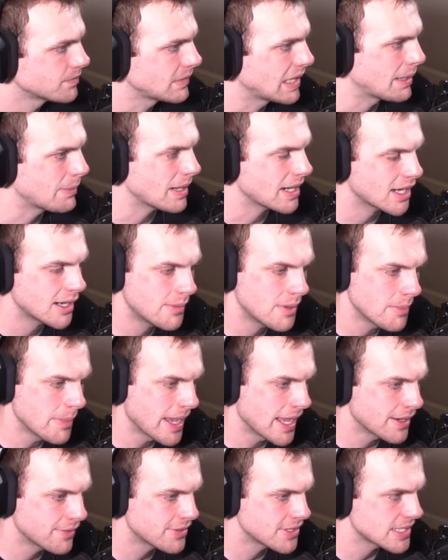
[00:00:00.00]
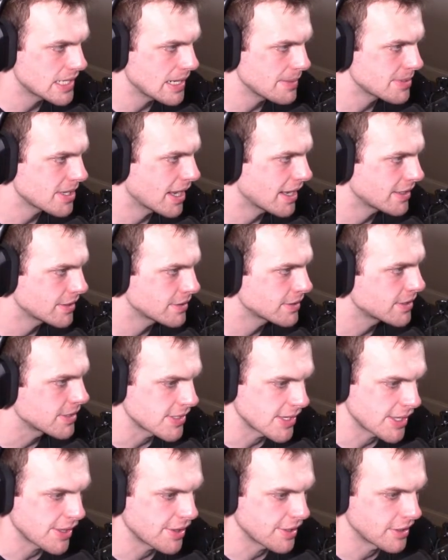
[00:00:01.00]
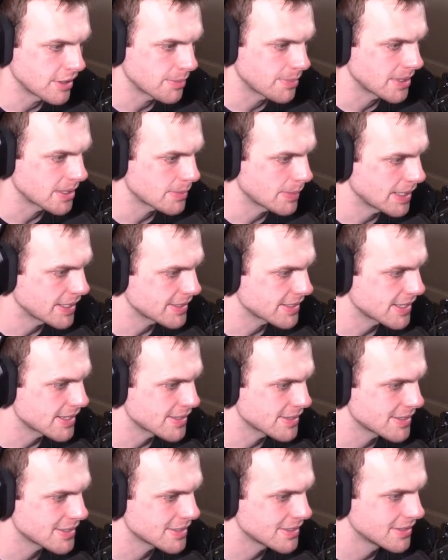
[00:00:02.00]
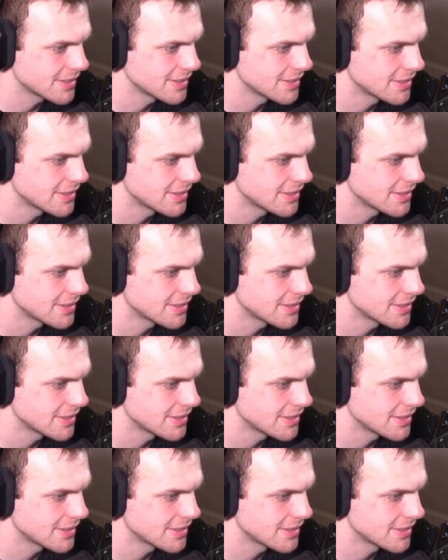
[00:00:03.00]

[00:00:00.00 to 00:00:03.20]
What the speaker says: I'm not going to be mad if he snipes Otten because I think the pick makes sense.